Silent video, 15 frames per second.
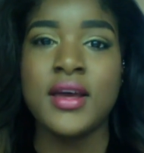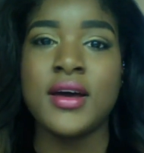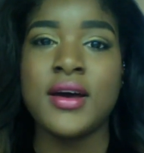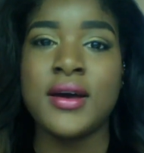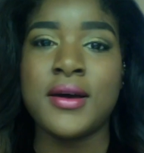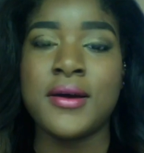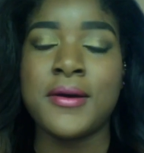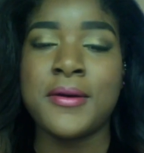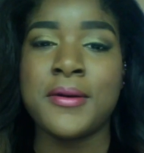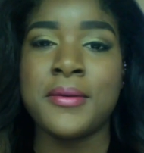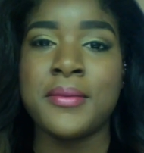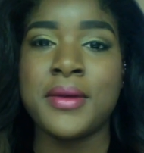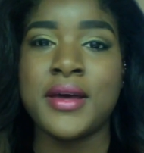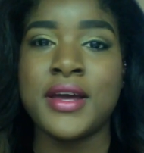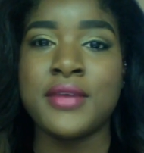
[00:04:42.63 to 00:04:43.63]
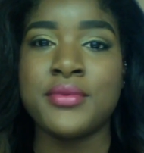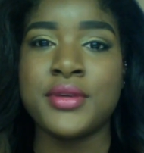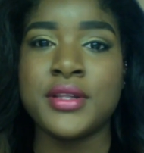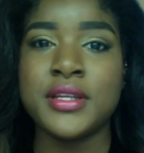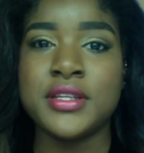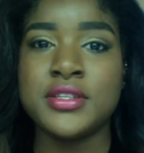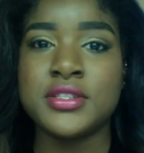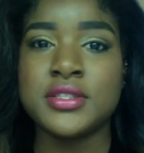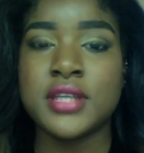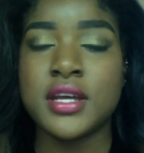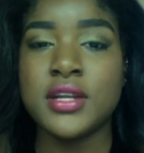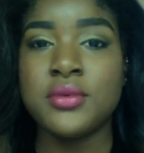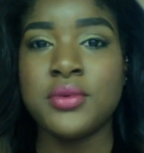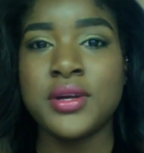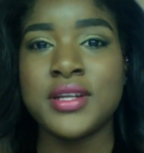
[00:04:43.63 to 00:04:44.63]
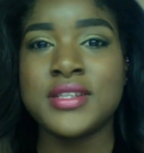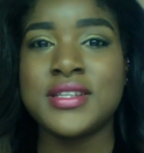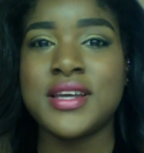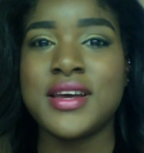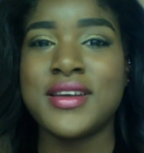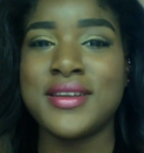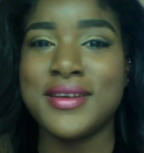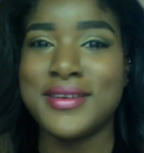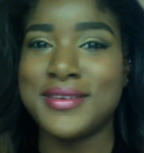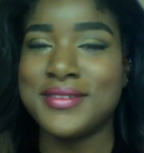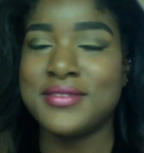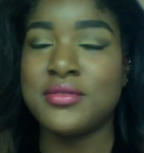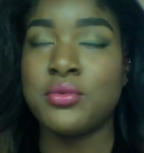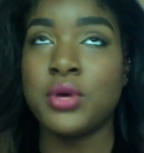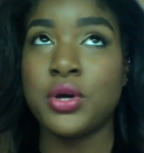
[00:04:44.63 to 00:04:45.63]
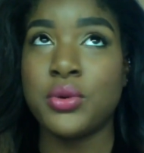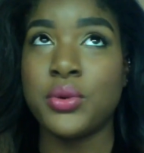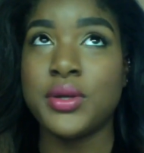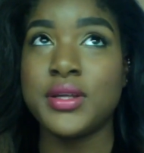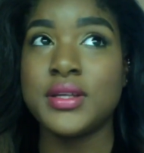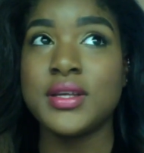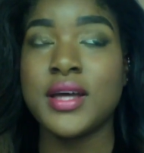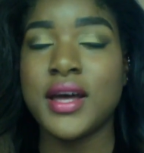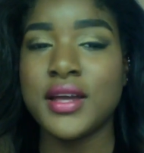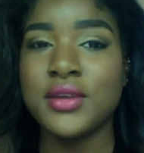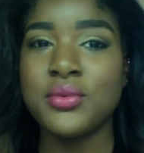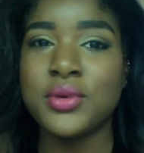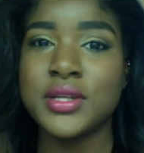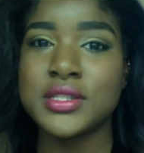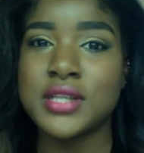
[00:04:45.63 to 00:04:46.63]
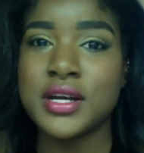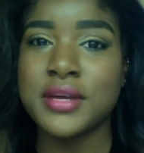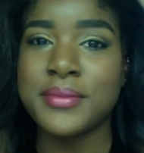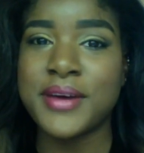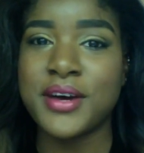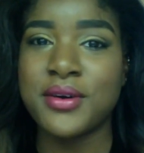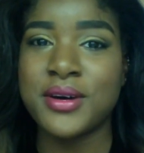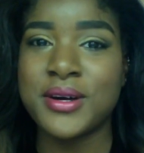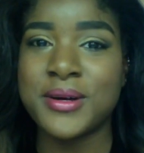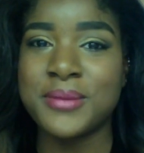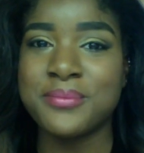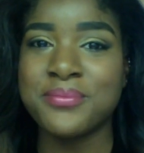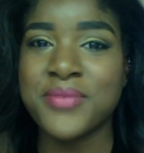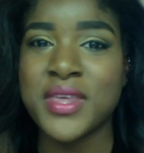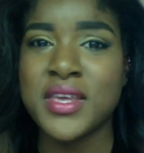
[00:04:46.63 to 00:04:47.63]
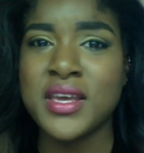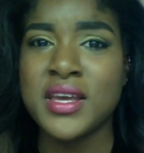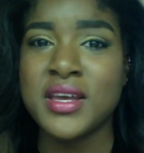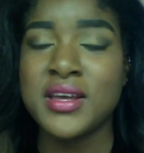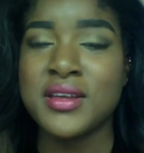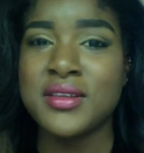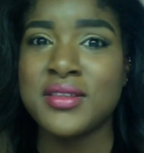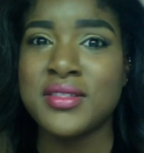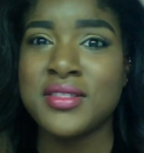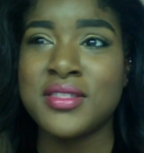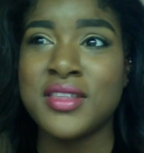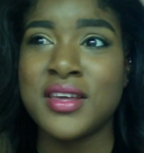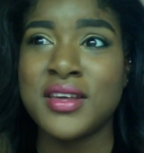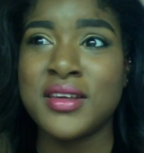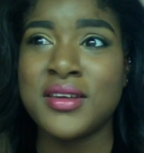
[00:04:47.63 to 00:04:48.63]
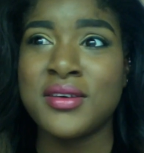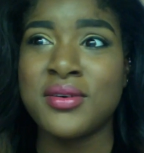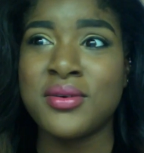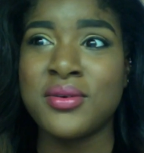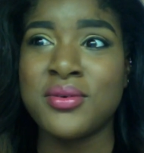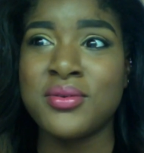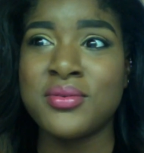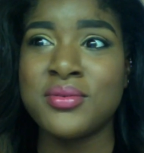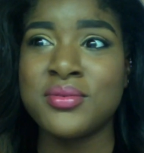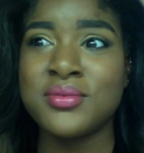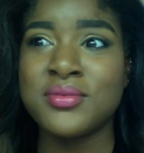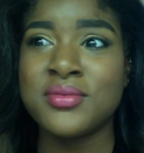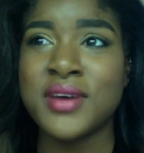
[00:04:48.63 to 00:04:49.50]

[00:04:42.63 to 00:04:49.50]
I really just kind of want to talk about the whole.